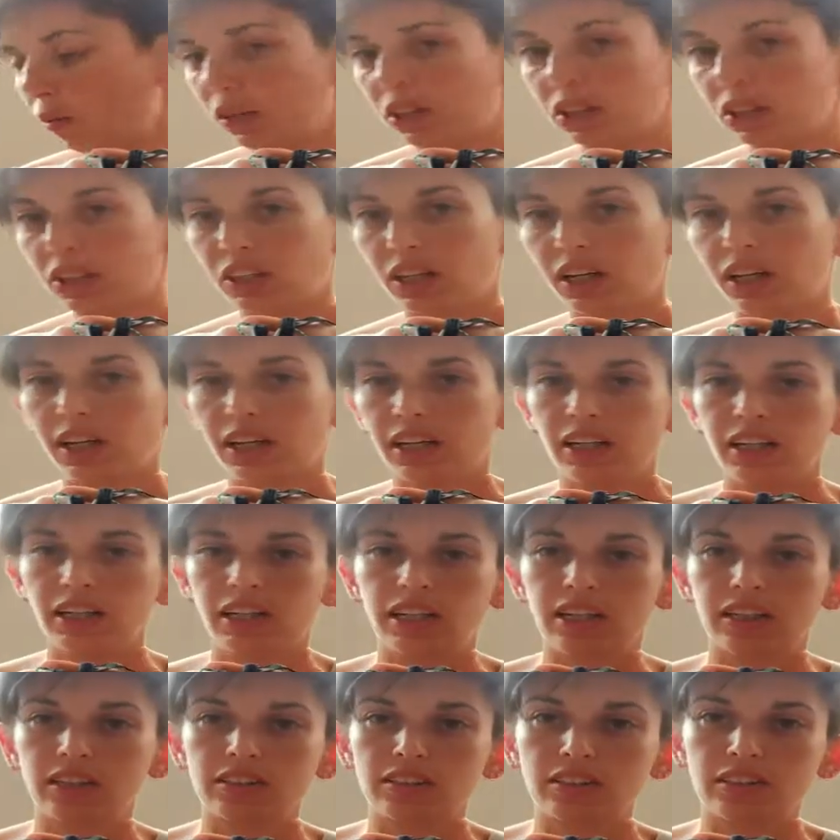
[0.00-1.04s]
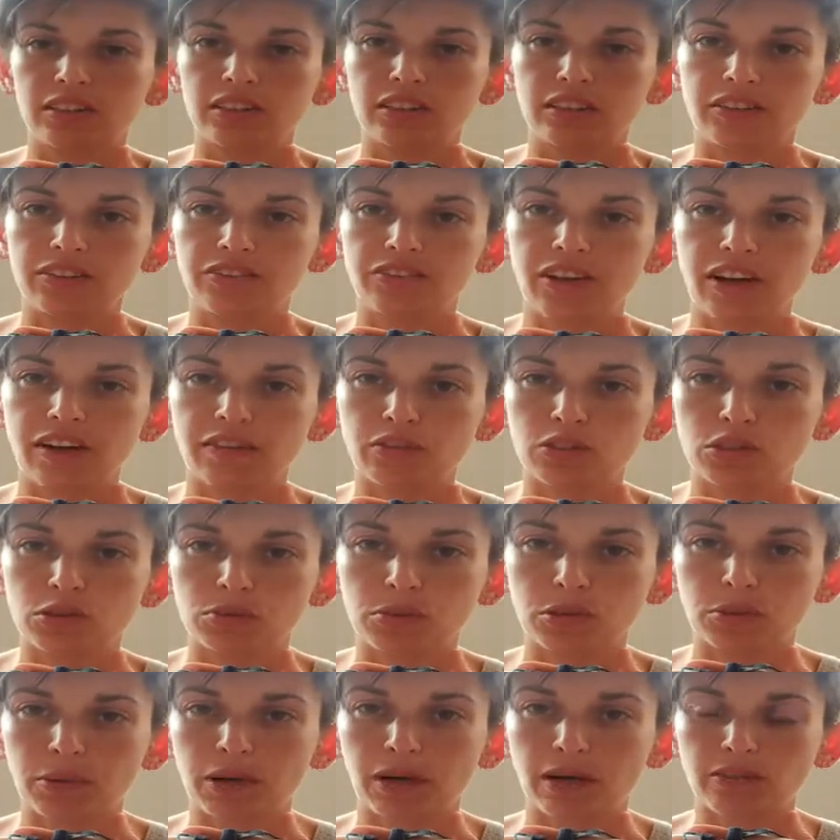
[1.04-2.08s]
which I had the
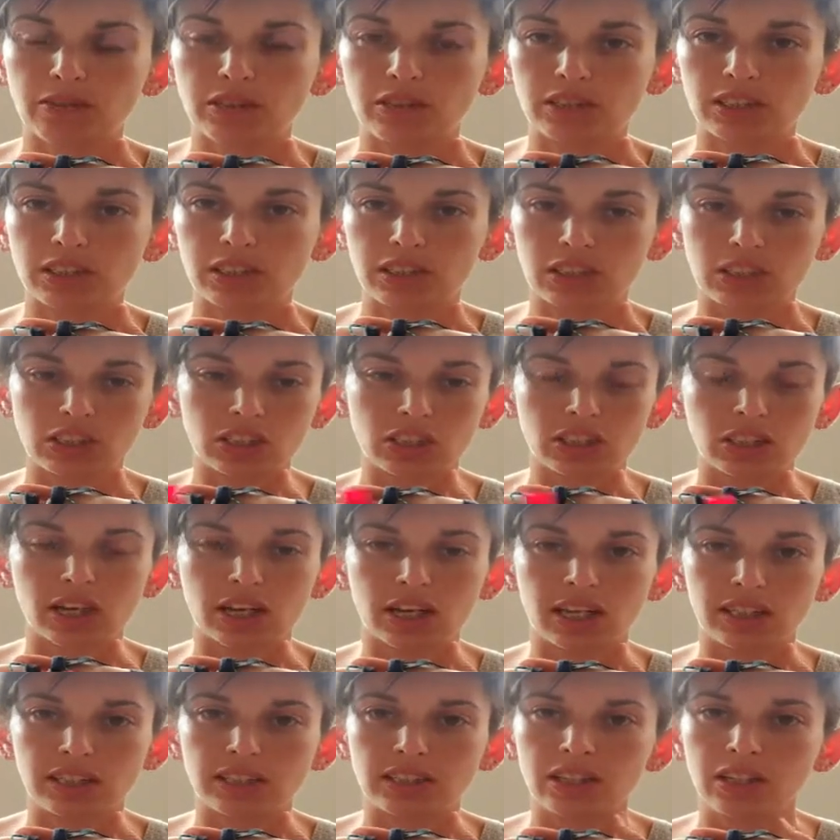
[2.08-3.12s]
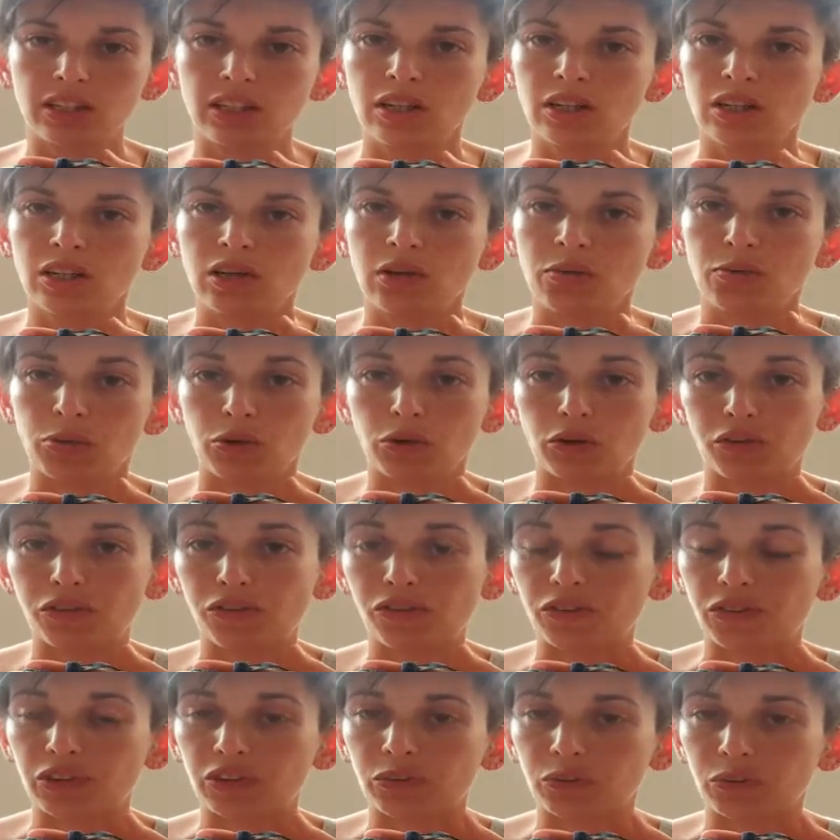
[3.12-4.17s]
500ml pouches in each side, both
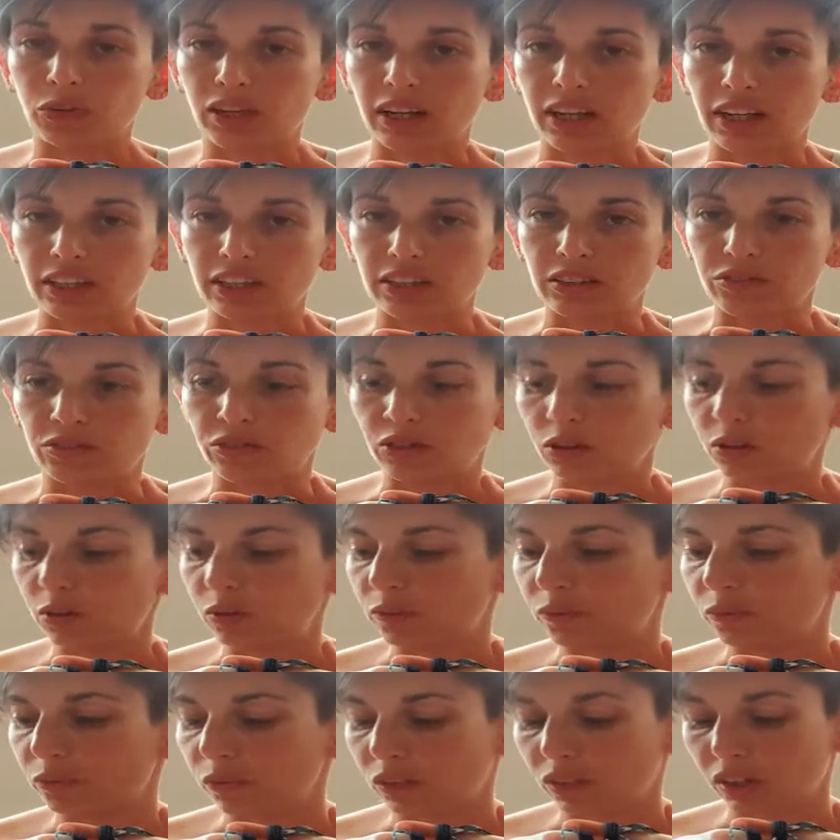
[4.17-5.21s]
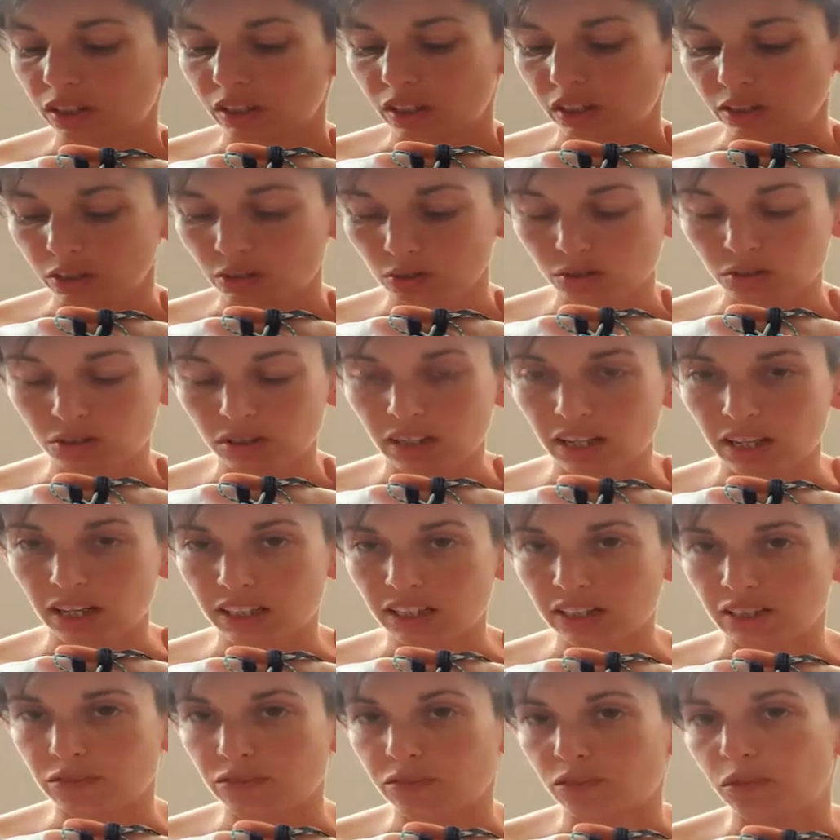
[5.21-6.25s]
filled with active root. I use
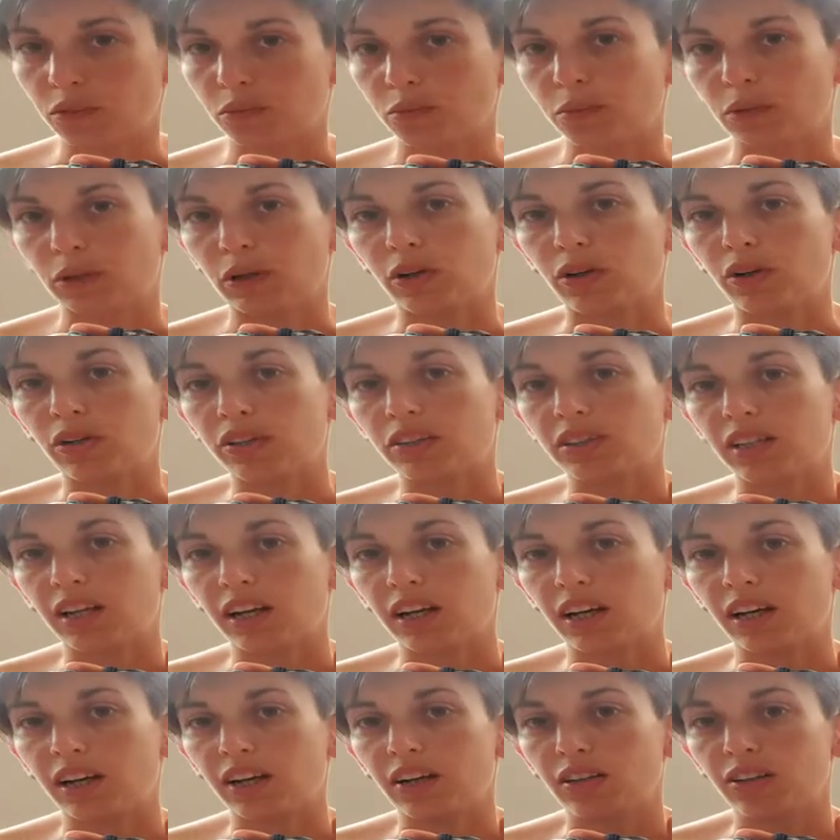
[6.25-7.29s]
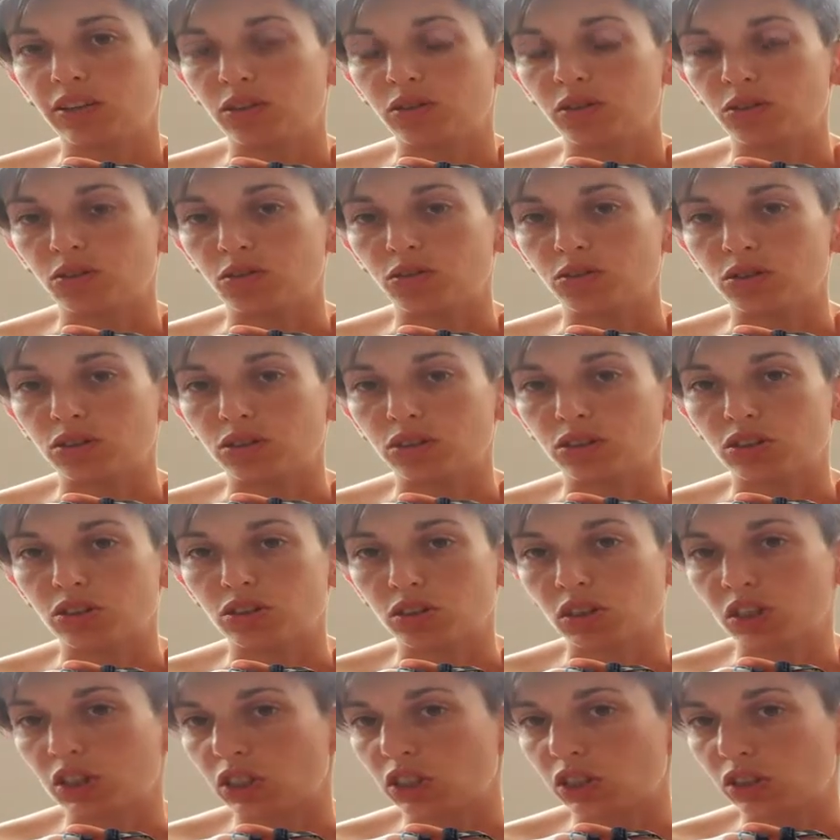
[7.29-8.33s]
active root because I can't use the
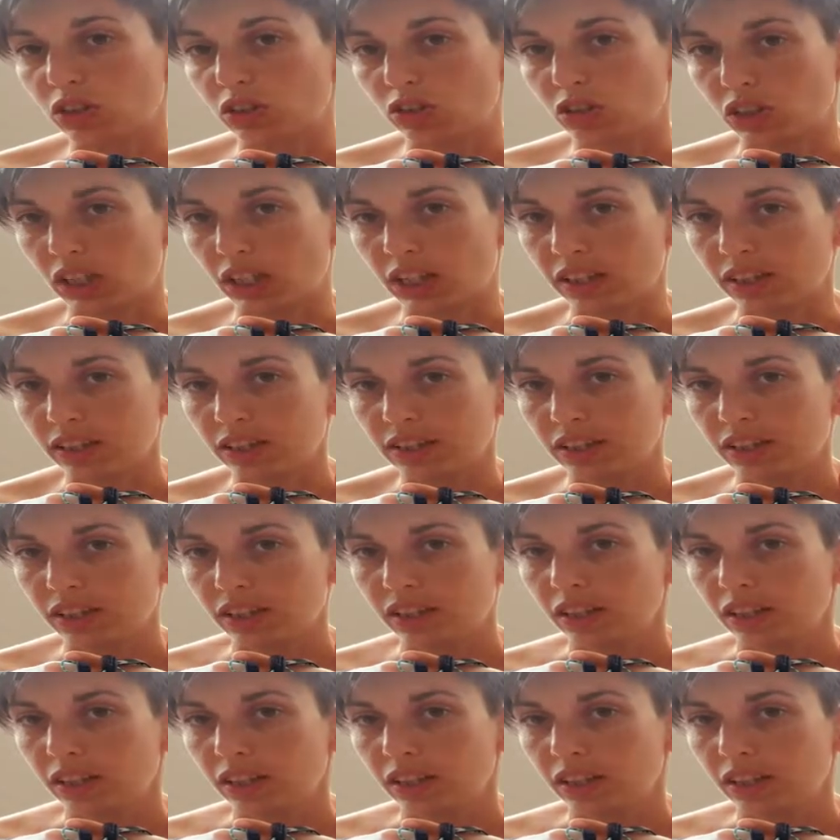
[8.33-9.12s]
traditional gels.